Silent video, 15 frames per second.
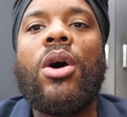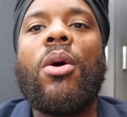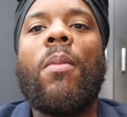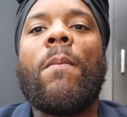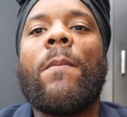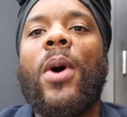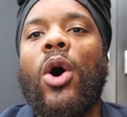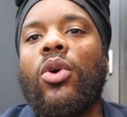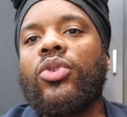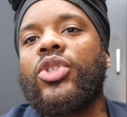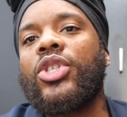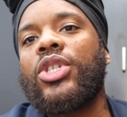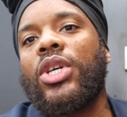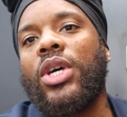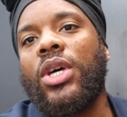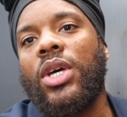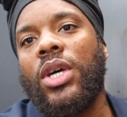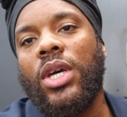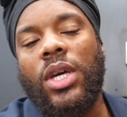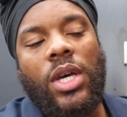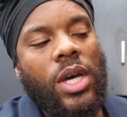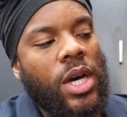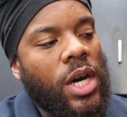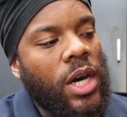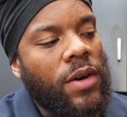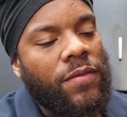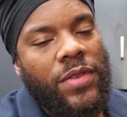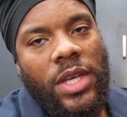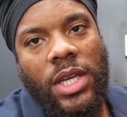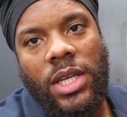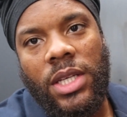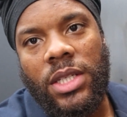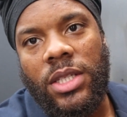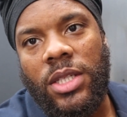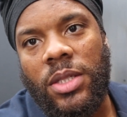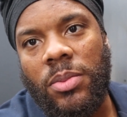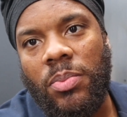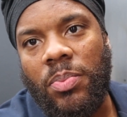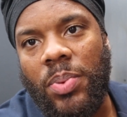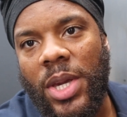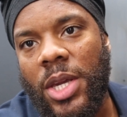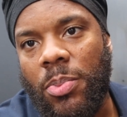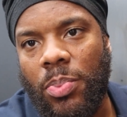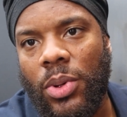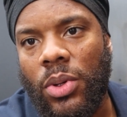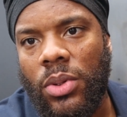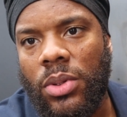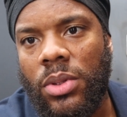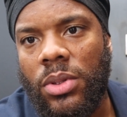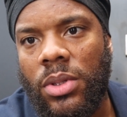Most of these people